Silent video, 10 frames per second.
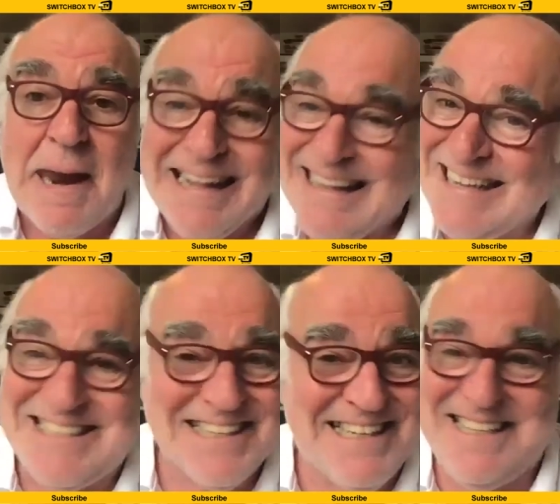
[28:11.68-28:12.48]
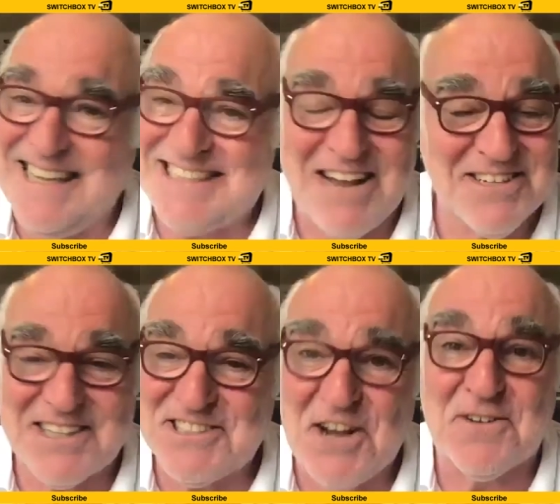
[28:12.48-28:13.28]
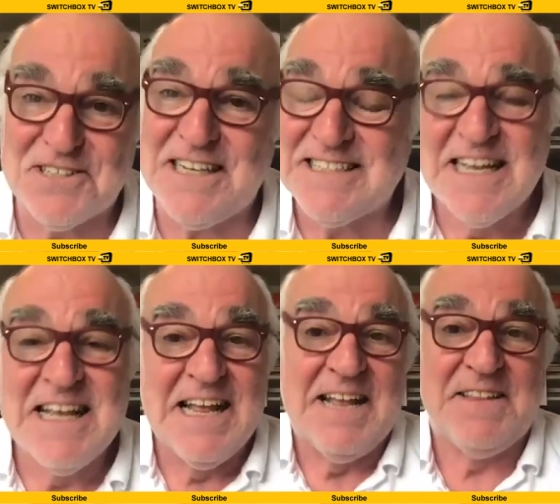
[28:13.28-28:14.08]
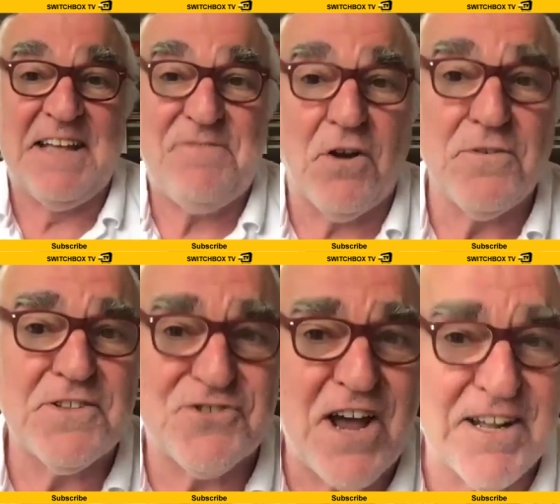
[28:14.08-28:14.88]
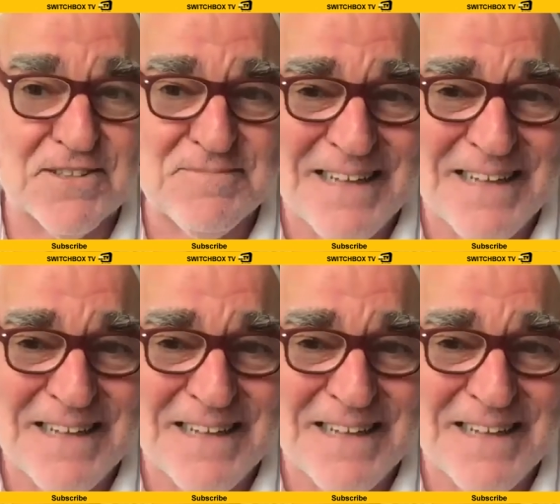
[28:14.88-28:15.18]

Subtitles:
It sounds like a joke, because it is. They followed the trail.